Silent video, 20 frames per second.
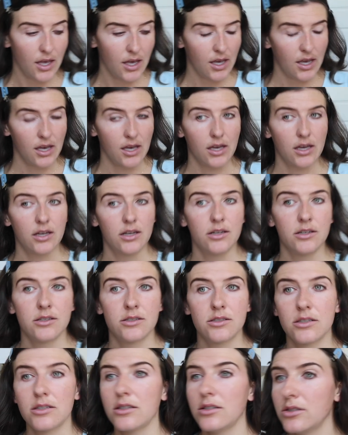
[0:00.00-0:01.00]

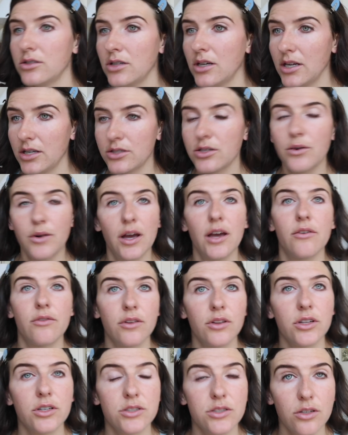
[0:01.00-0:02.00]
and it's okay if
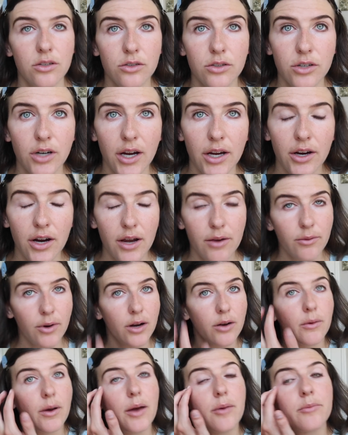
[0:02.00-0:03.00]
it looks a little cray
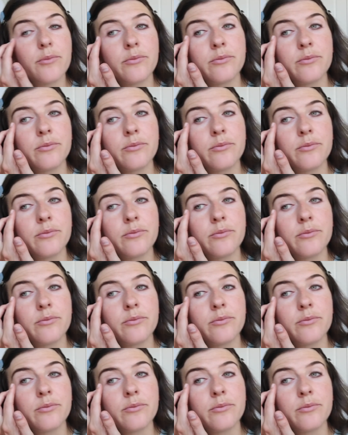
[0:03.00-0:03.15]
right away.